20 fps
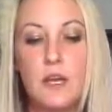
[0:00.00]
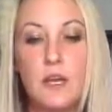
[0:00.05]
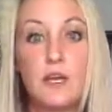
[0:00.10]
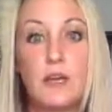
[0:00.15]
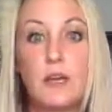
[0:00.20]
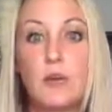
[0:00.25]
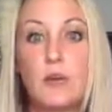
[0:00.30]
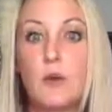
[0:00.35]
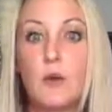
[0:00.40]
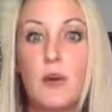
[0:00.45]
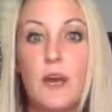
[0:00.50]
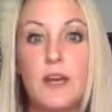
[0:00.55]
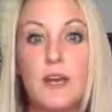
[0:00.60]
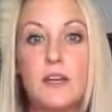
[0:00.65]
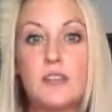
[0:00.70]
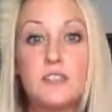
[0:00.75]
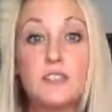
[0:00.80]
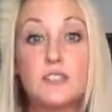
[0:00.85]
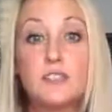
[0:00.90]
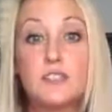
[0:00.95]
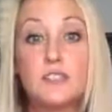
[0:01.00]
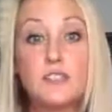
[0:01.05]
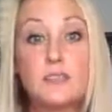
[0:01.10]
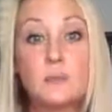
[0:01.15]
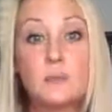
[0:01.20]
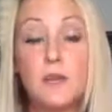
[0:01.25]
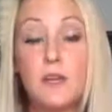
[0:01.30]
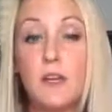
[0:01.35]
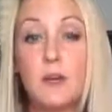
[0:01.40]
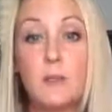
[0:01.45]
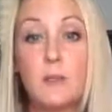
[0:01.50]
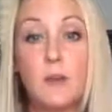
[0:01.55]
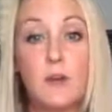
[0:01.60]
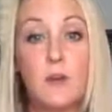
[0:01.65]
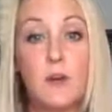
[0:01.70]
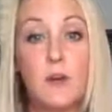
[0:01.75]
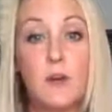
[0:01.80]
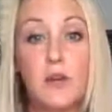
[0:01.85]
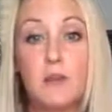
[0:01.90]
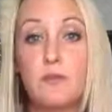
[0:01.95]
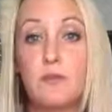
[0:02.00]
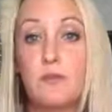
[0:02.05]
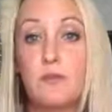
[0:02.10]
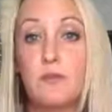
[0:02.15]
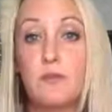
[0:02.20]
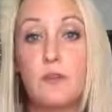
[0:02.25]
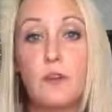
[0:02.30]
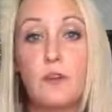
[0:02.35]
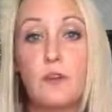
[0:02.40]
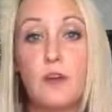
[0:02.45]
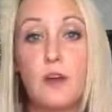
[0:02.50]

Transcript: it's just me and my wife,